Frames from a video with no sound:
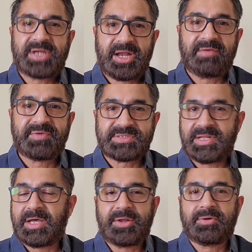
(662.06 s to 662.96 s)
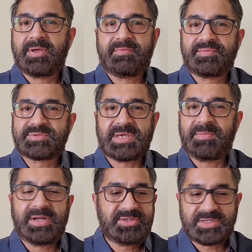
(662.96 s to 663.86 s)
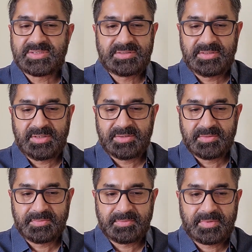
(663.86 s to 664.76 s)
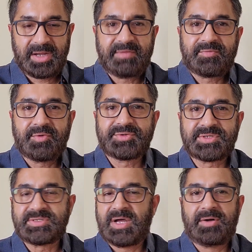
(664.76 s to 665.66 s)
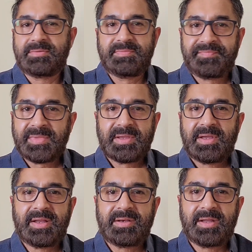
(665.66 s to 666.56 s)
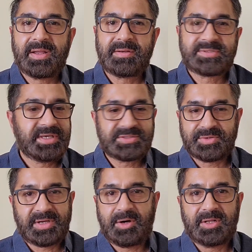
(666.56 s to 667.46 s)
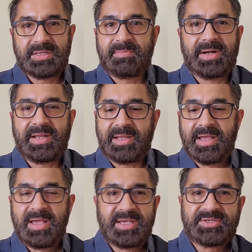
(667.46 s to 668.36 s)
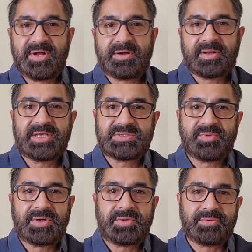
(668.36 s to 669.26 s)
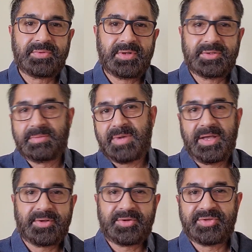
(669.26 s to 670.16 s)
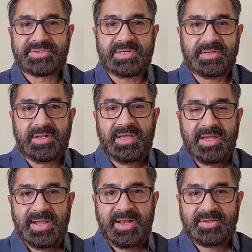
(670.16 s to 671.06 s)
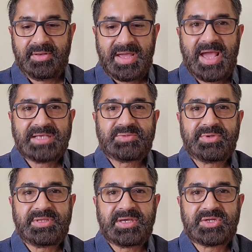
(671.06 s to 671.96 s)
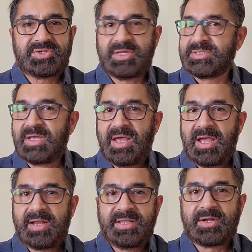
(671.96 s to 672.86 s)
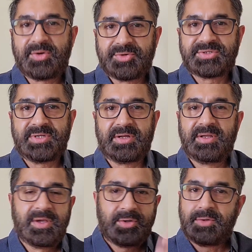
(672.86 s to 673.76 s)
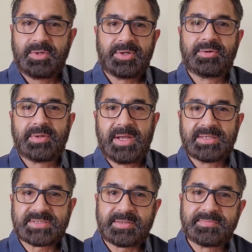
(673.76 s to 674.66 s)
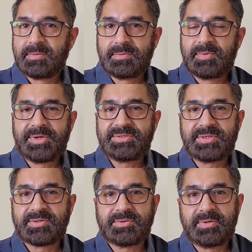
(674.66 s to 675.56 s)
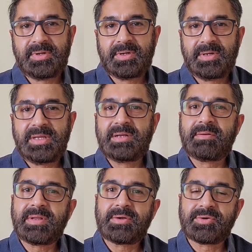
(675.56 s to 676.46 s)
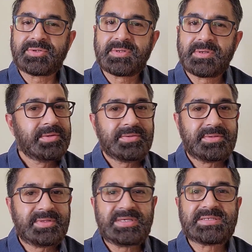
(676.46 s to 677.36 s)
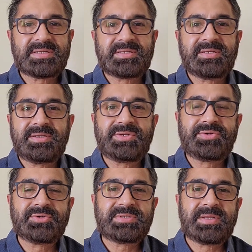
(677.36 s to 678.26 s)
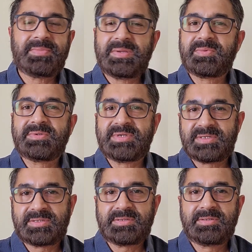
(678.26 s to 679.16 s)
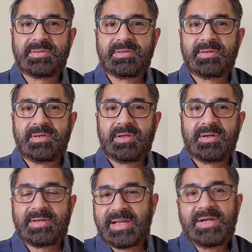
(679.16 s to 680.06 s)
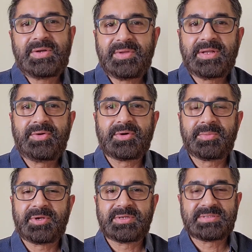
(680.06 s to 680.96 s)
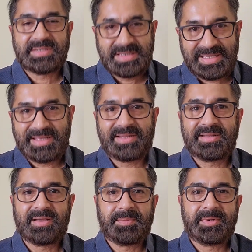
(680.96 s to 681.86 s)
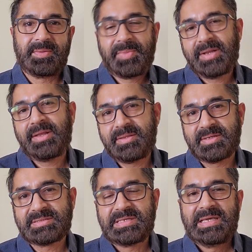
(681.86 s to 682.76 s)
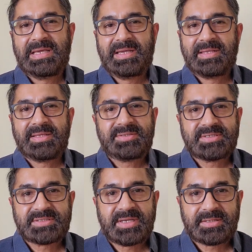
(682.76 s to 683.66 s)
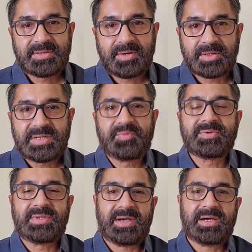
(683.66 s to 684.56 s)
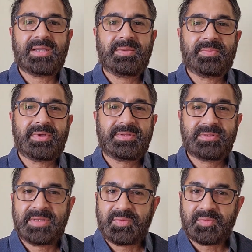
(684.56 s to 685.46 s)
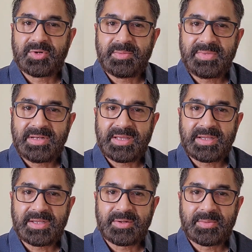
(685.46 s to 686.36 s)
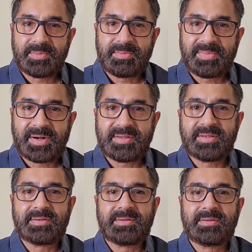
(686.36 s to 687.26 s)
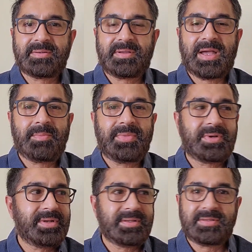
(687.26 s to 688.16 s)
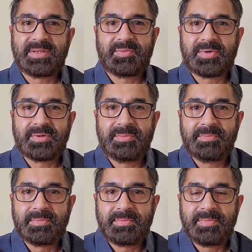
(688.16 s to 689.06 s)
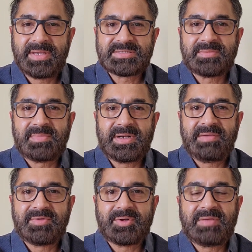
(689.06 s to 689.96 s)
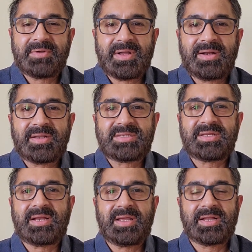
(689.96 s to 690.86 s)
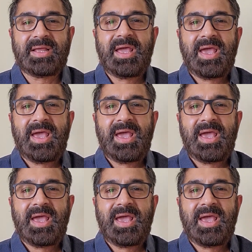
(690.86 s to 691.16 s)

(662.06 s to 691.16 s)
kind of a scenario, if somebody just kind of closes down and says, okay, all the money is not transferred to the buyer or the seller, it hangs with the exchange and they close down, who will you go and ask? What is your legal recourse? These are the issues that people just tend to ignore because, again, I'm repeating this, they just get caught up with the hype and they want to be like part of the gambit, and they want to make some money without even understanding it.